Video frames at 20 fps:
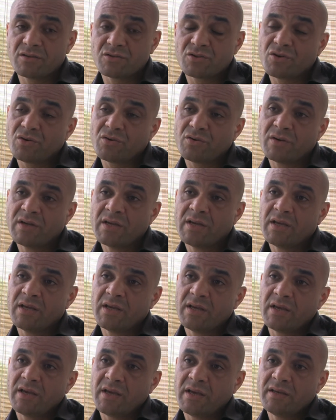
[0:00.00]
So
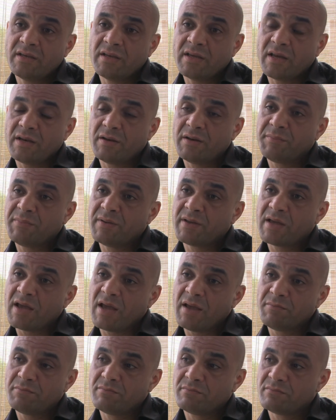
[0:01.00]
in the end, it
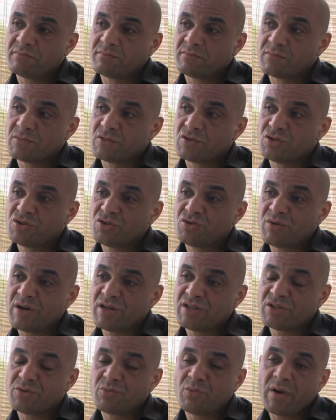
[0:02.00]
became a
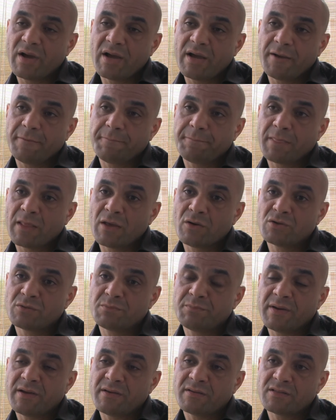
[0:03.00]
situation where it was
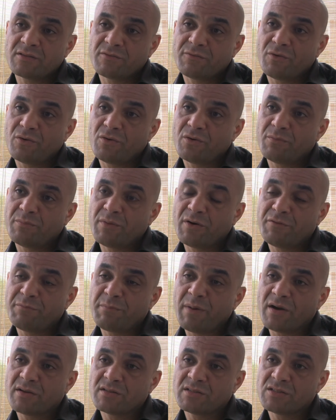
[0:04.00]
best for both
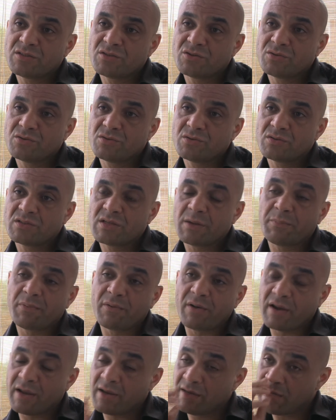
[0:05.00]
parties to
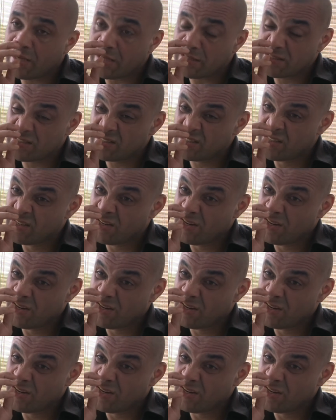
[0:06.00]
separate, and that's